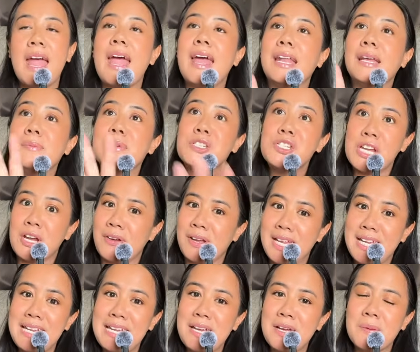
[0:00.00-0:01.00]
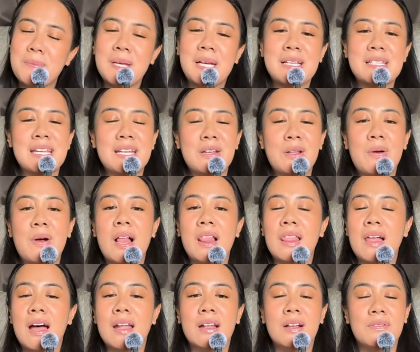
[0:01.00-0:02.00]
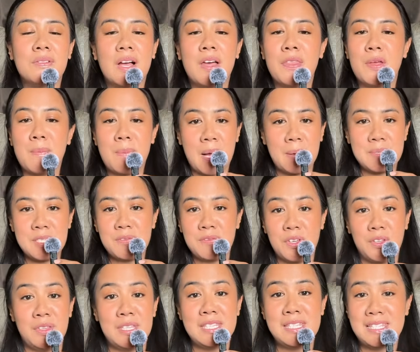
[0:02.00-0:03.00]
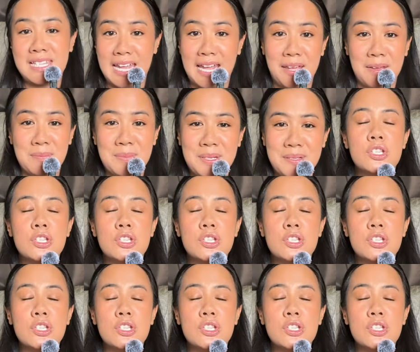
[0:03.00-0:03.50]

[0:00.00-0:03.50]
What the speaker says: And I'm sharing it here because I know a lot of other moms feel the same.